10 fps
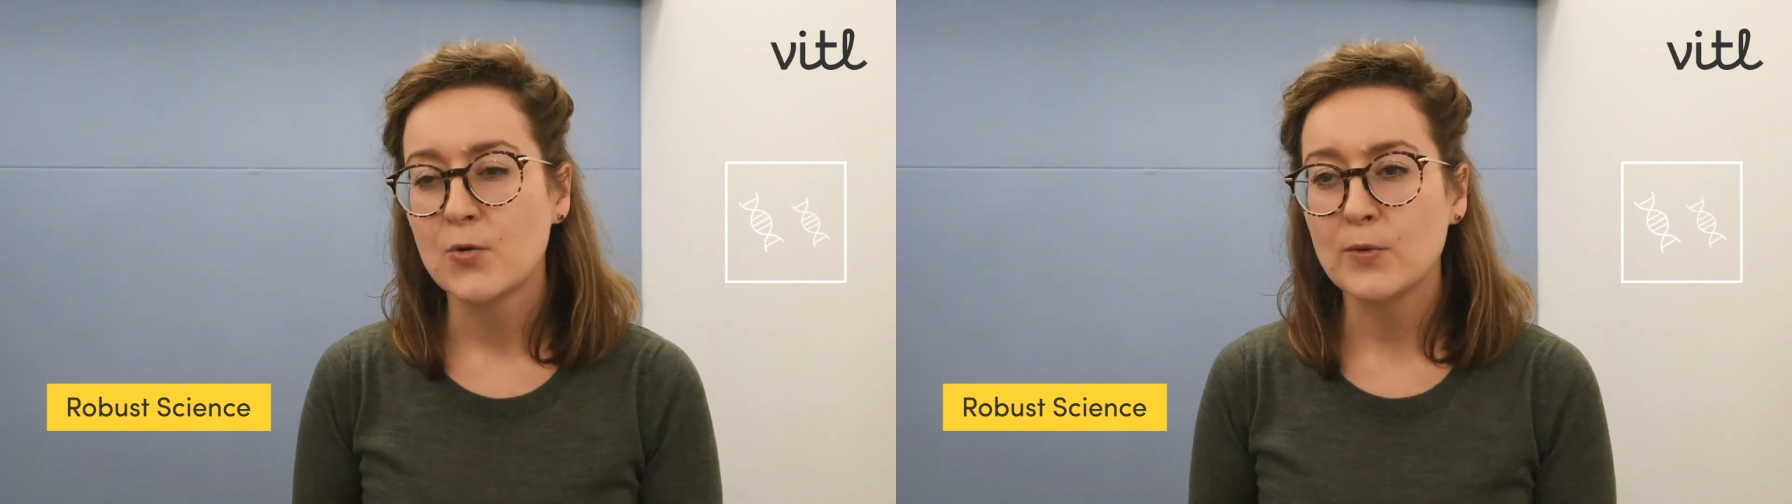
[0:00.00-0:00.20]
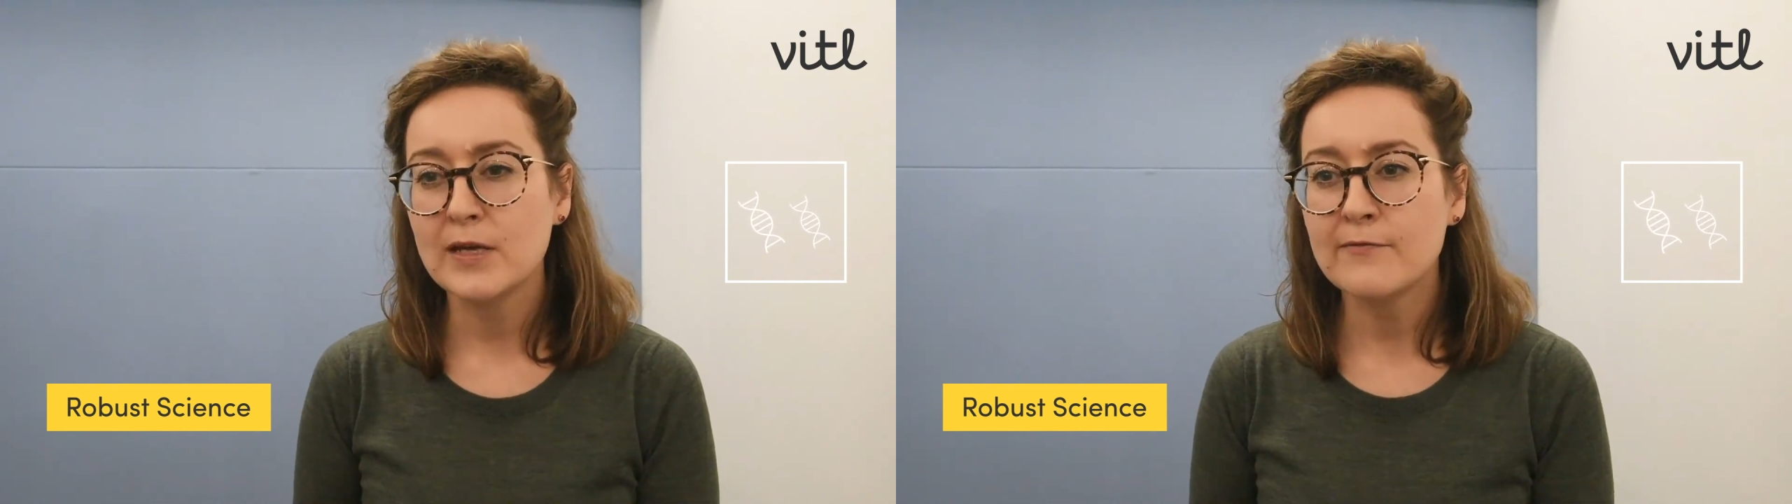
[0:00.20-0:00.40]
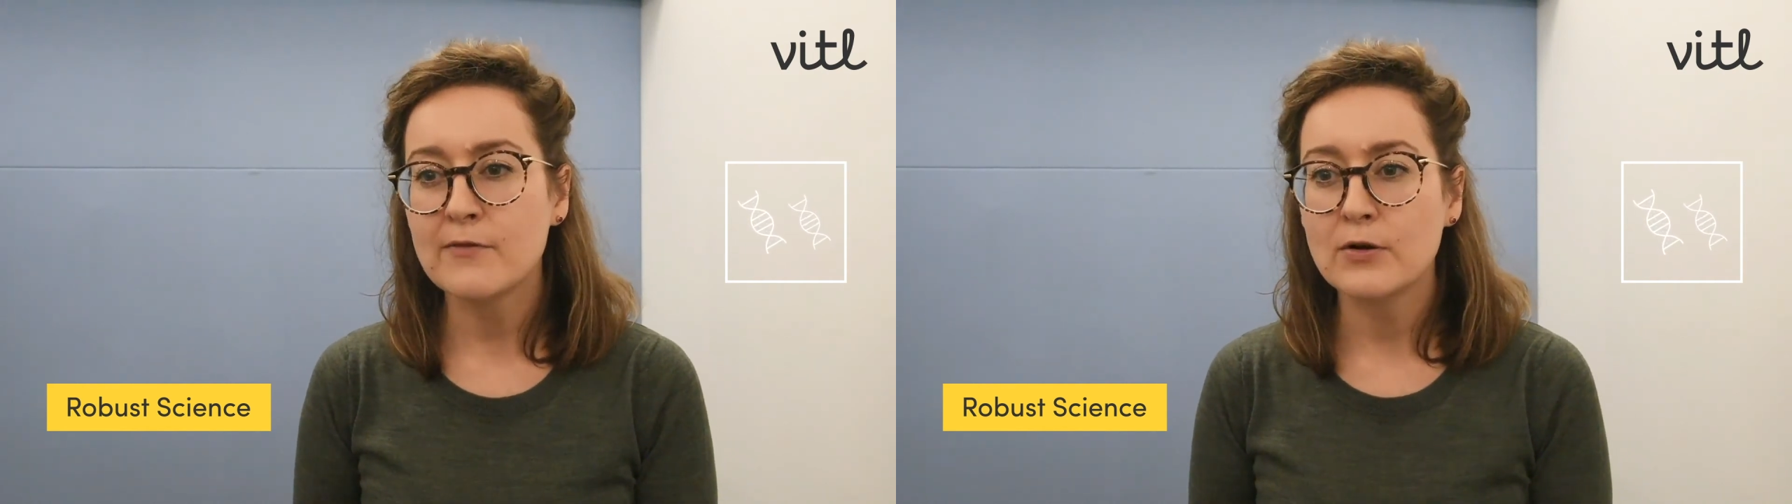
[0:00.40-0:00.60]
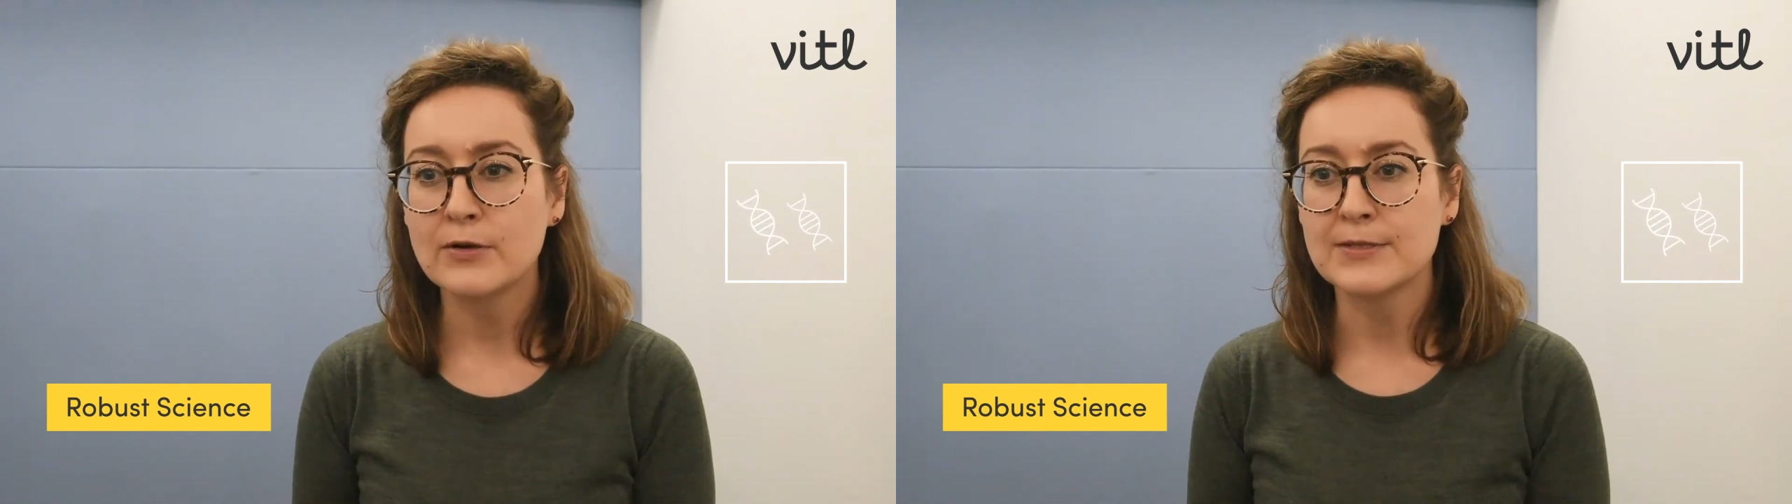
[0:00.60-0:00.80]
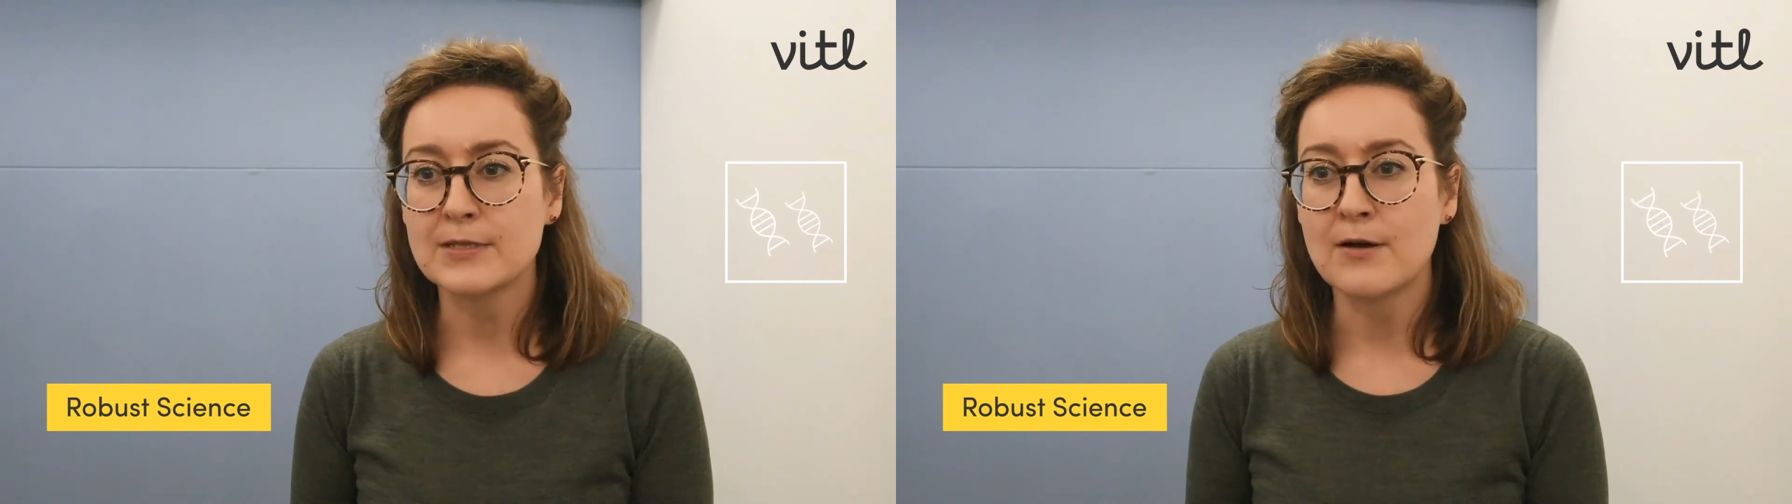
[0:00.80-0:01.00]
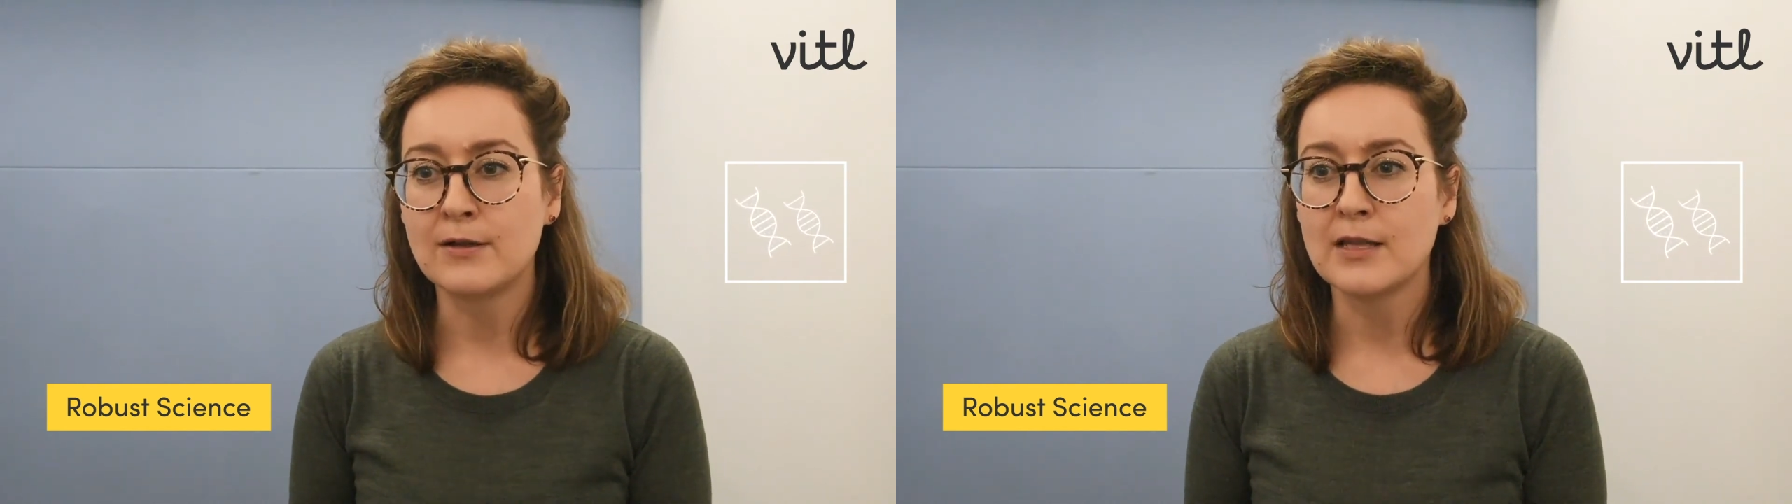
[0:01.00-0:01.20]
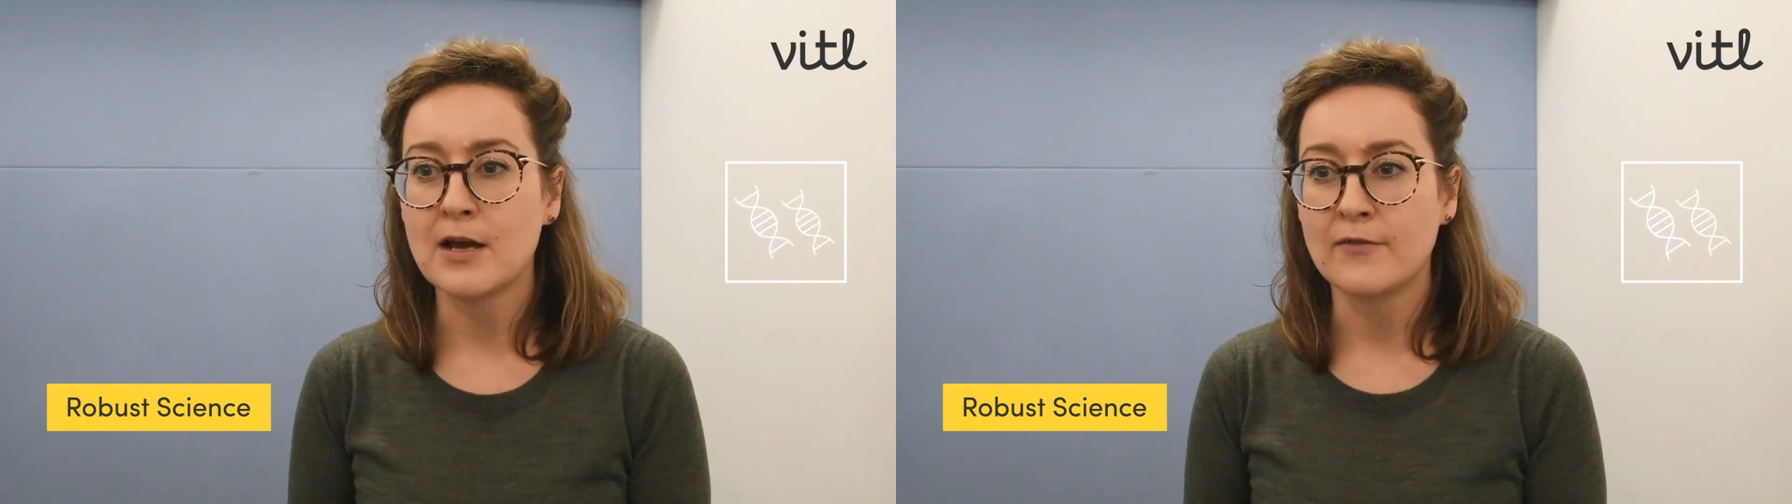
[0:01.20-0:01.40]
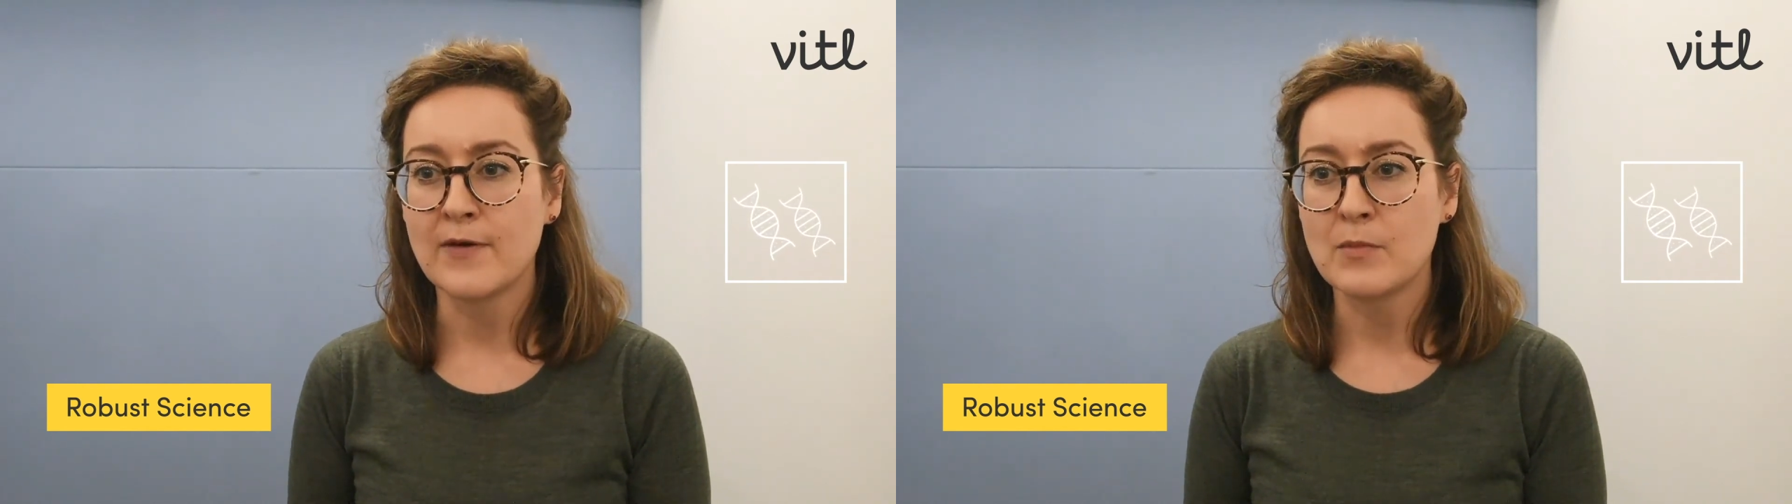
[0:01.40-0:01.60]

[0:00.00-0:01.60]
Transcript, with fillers: we focus only on the